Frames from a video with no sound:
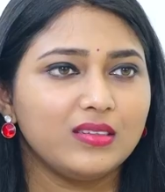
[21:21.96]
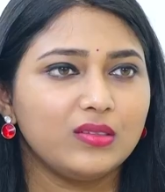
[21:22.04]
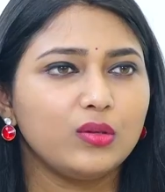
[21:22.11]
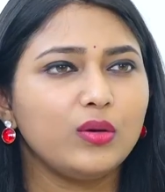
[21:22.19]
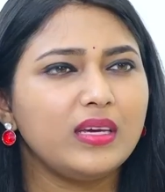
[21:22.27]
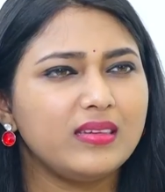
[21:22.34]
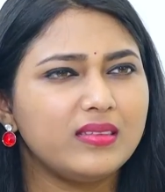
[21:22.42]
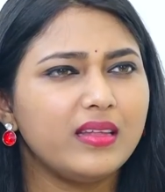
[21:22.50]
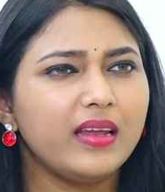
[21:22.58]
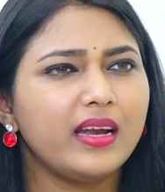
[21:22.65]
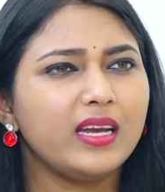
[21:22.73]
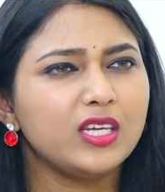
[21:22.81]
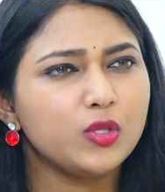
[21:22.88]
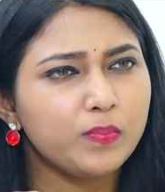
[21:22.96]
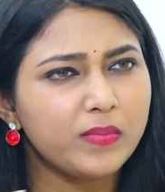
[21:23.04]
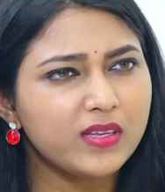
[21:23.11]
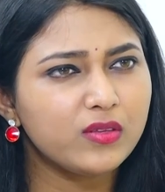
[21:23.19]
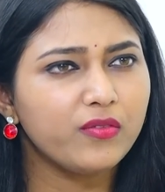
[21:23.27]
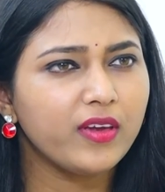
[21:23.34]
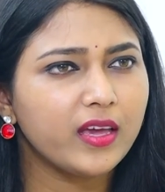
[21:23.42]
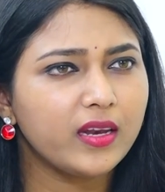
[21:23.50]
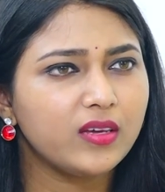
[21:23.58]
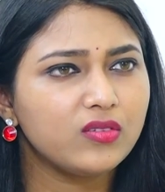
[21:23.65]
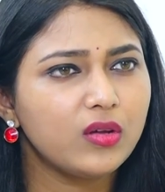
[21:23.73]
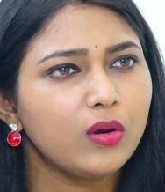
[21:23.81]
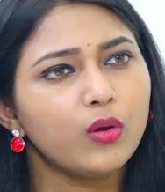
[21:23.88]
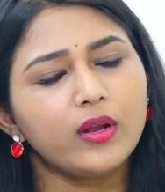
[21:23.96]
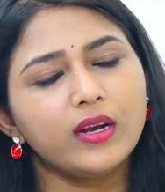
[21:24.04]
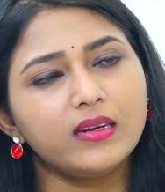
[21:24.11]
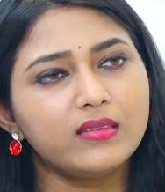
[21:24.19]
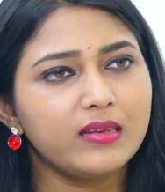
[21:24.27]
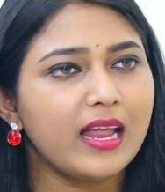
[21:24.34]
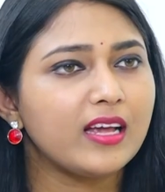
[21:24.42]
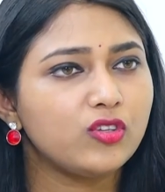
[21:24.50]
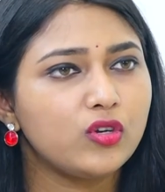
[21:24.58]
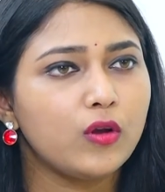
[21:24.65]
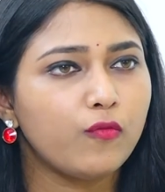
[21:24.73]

So is there any specific reason or it's natural